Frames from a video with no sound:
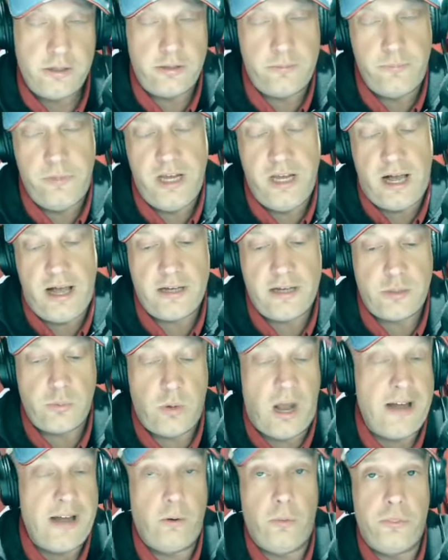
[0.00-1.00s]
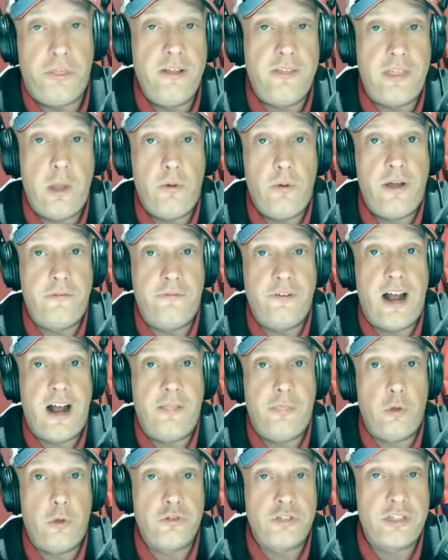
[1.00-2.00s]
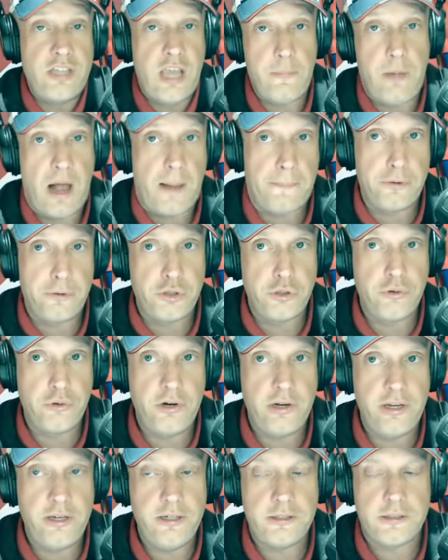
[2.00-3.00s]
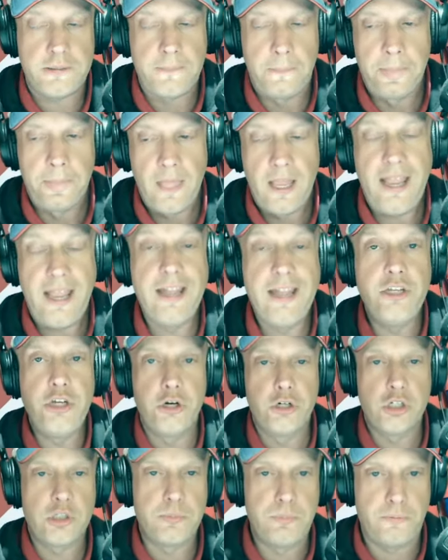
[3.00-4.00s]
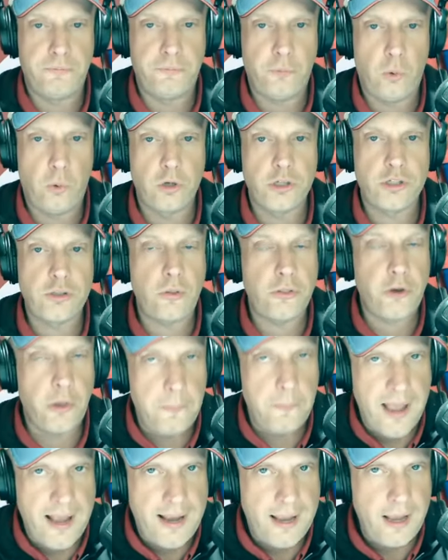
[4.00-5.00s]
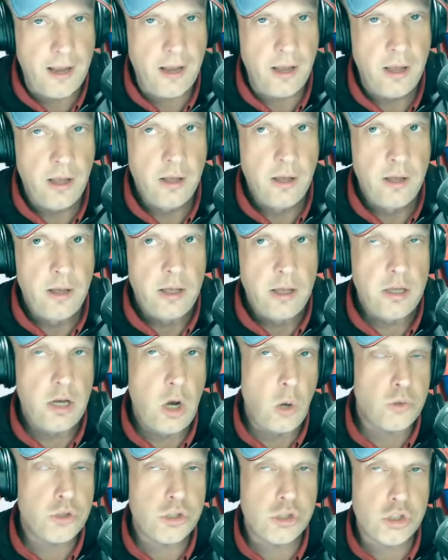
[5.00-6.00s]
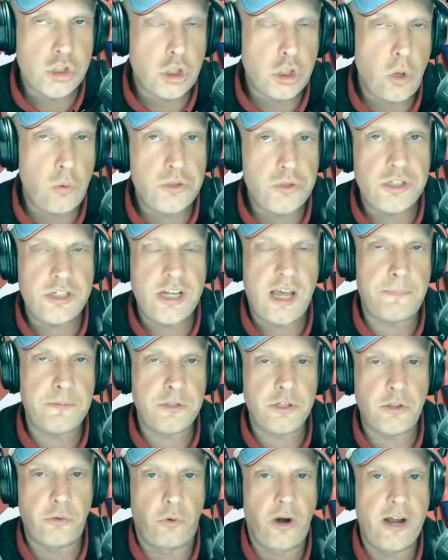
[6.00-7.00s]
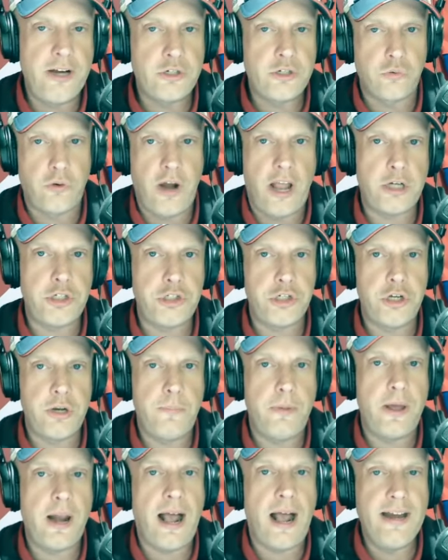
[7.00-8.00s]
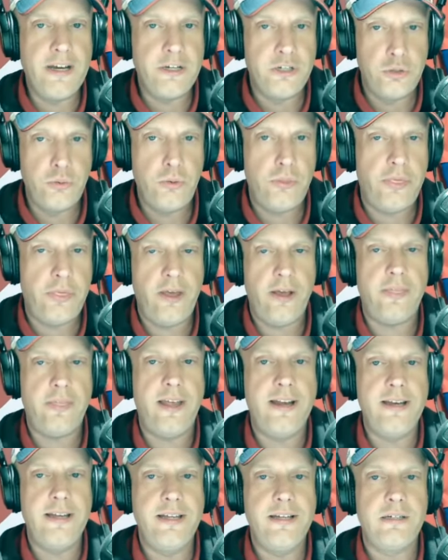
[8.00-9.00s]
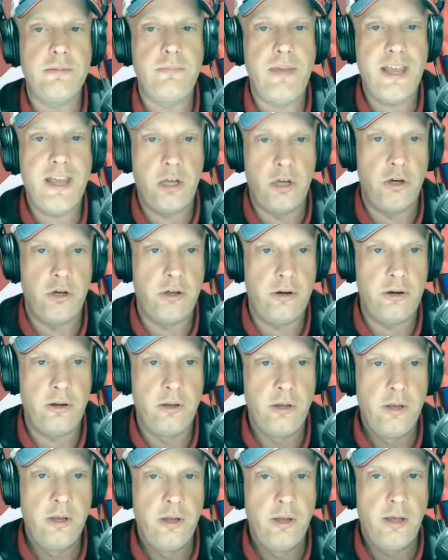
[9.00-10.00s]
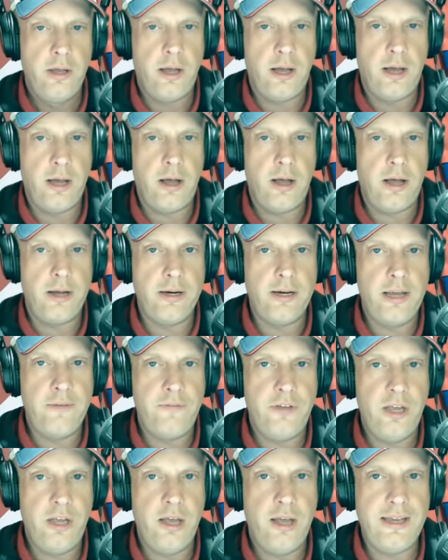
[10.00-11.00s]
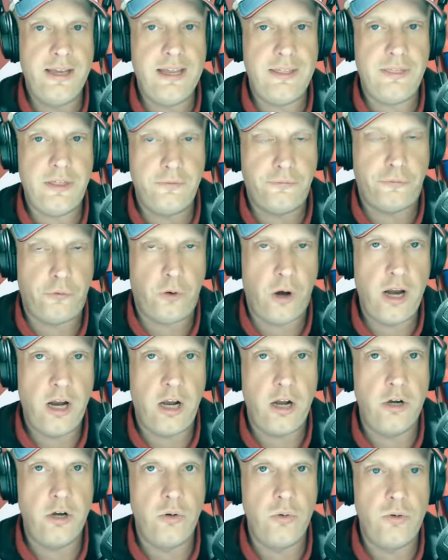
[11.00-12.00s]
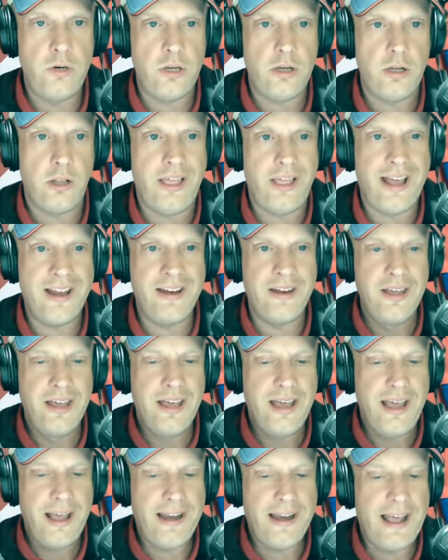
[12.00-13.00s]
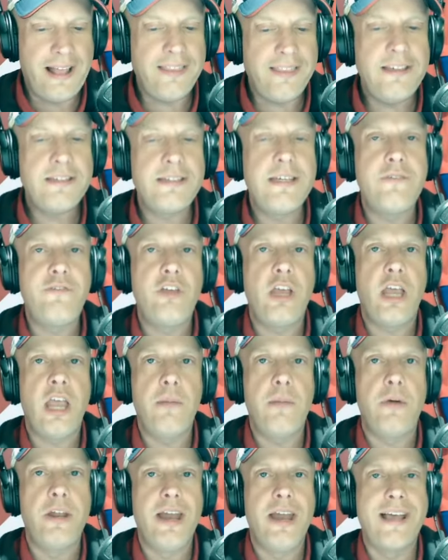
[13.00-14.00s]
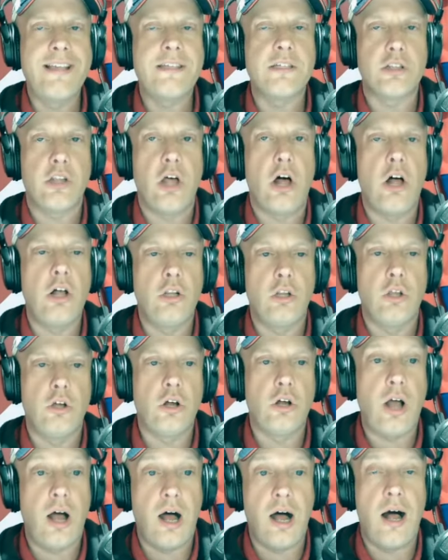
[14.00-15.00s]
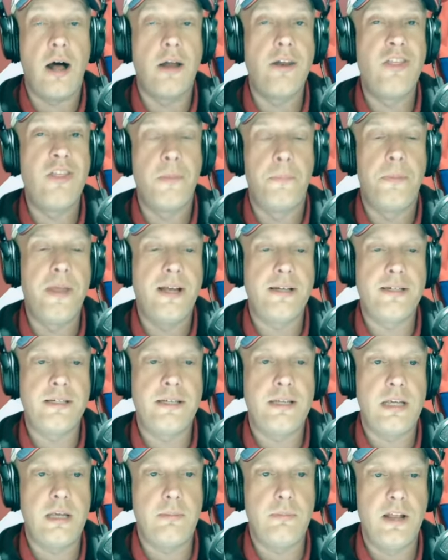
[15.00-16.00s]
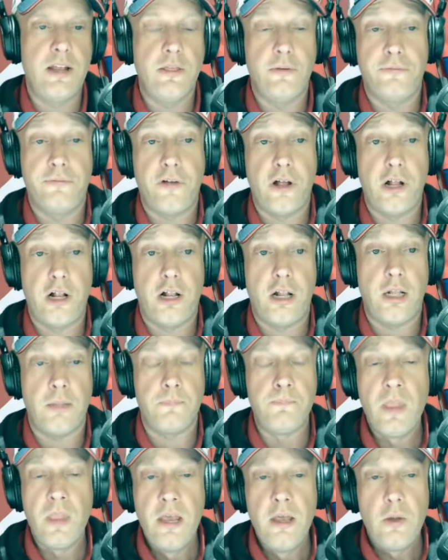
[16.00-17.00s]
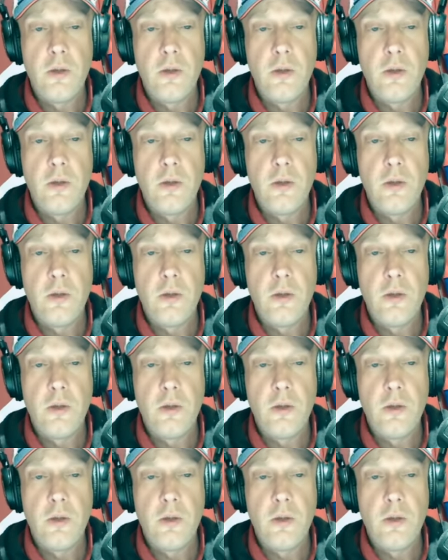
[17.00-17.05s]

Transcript: To be honest, I don't think they would have got those same opportunities in years before. So they're making, you know, slow steps in the right direction, but I do think they need to make good uh, on giving Ethen Frank a new deal and and at least giving him a nice long look on the big team in the fall.